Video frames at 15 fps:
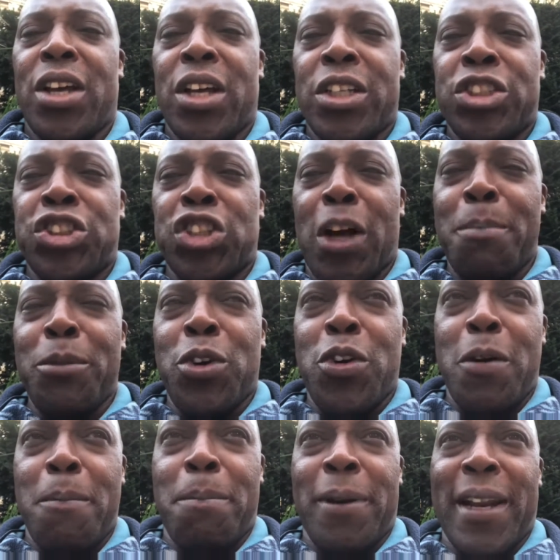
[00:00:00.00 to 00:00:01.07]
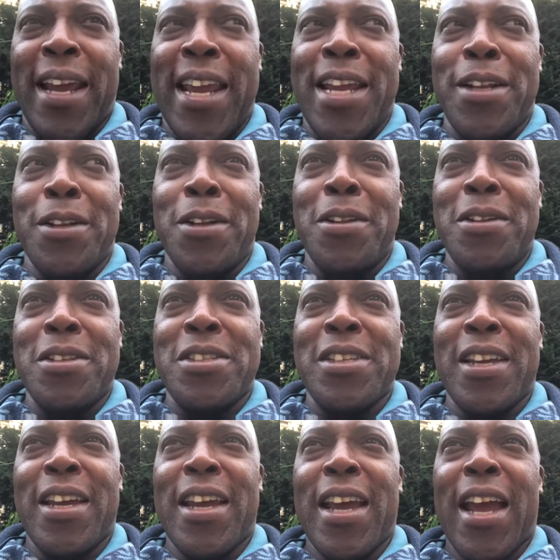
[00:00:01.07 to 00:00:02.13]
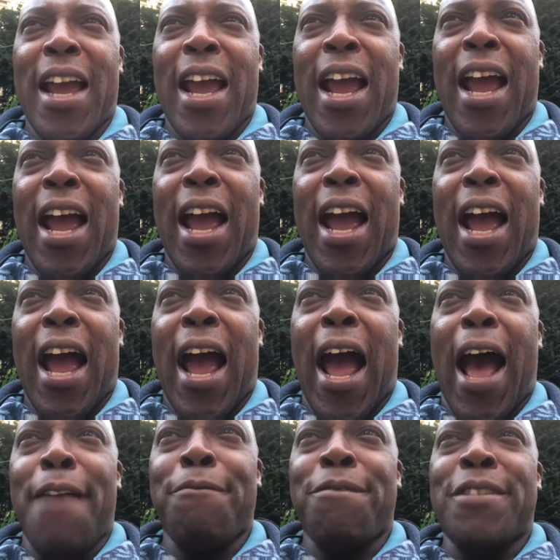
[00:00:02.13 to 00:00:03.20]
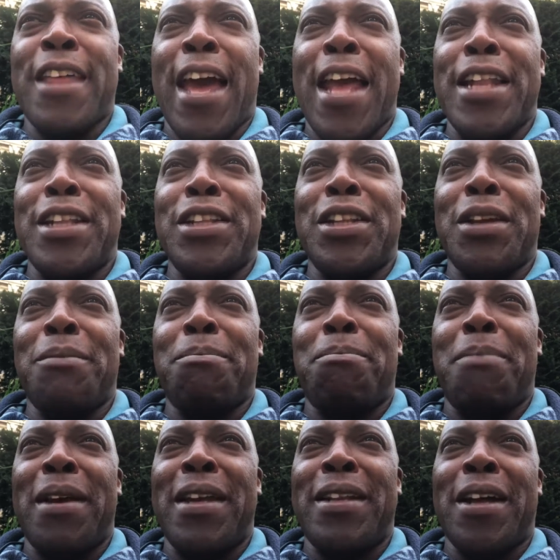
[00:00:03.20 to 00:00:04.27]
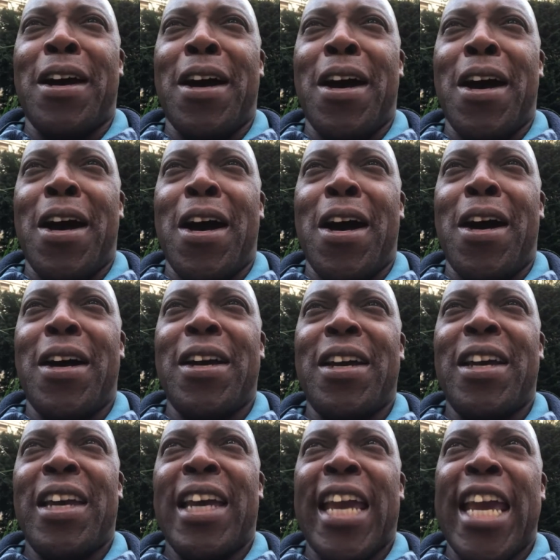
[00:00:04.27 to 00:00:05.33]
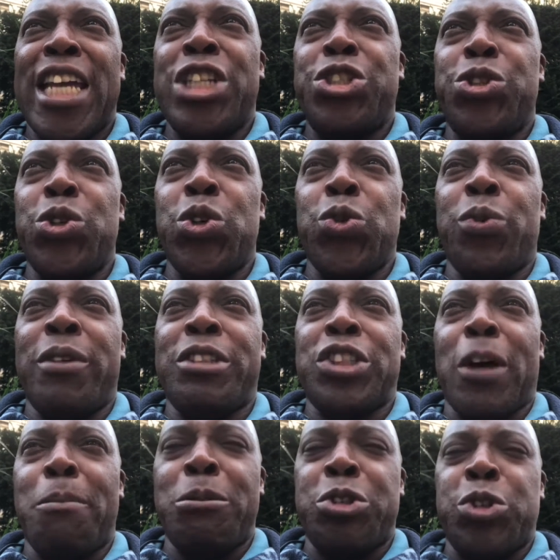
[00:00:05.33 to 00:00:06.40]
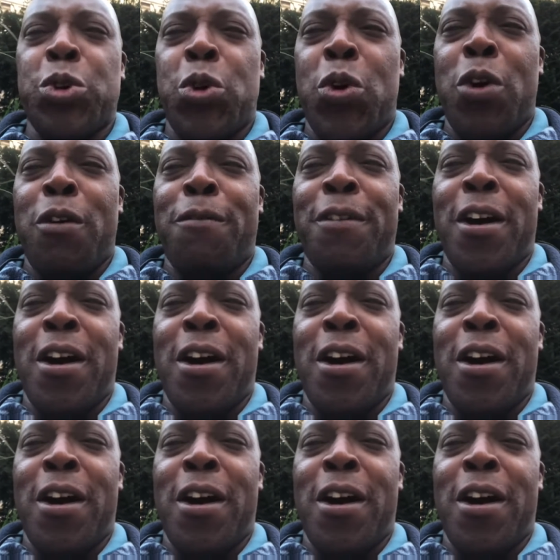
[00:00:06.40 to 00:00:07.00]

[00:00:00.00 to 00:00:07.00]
Some complainants have then been issued with some sort of